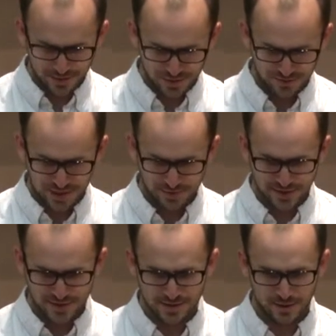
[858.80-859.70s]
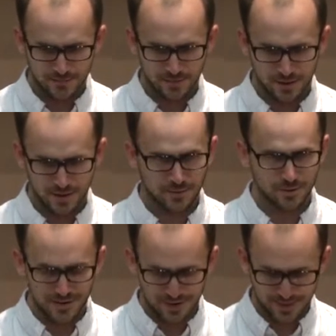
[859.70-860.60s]
a bunch of libraries. This is all for ARM
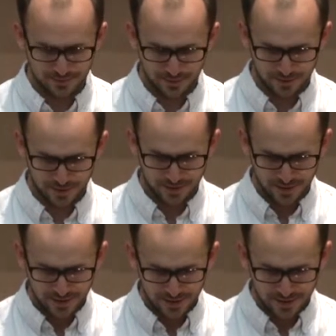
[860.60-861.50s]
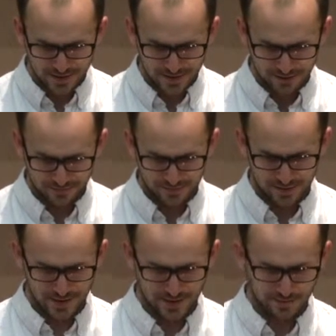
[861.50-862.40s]
Cortex-M3 stuff,
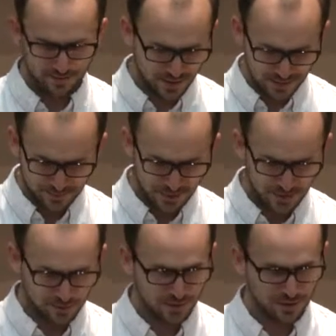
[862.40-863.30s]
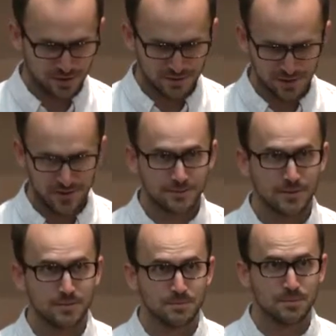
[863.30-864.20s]
building a bunch of bootloaders for all the
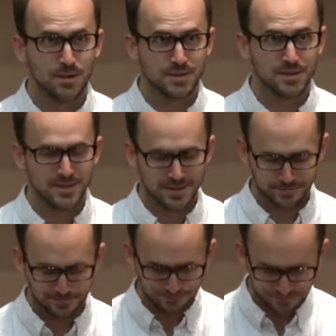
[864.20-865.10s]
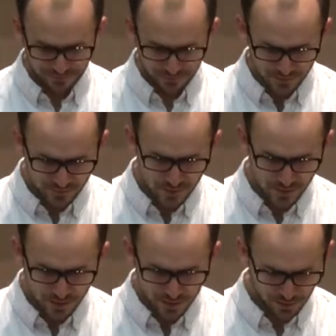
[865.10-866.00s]
different parts of the system.
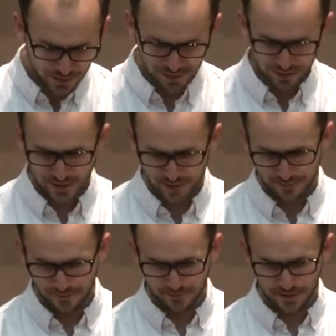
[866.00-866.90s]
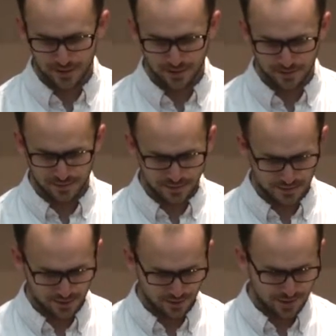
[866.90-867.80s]
So anyway, you can feel free
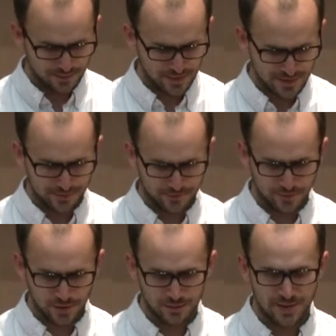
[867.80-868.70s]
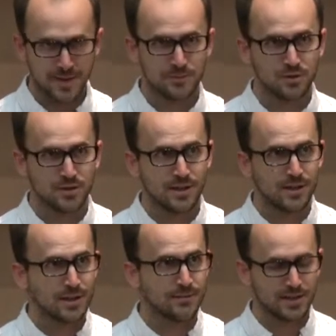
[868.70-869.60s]
to grab that stuff. If we want to make that more
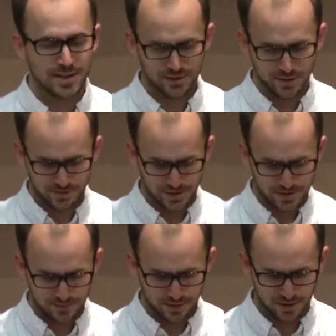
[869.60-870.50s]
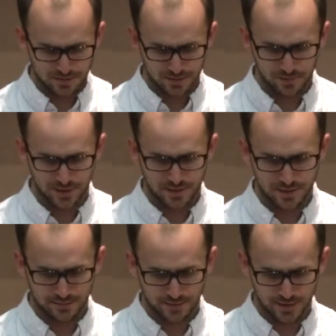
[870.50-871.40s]
generic, if that actually turns out to be useful, we can
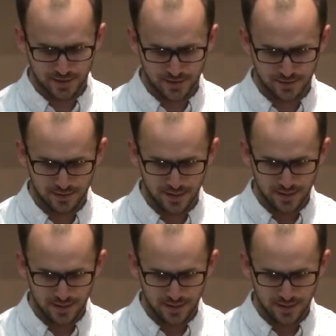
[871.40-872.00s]
definitely try to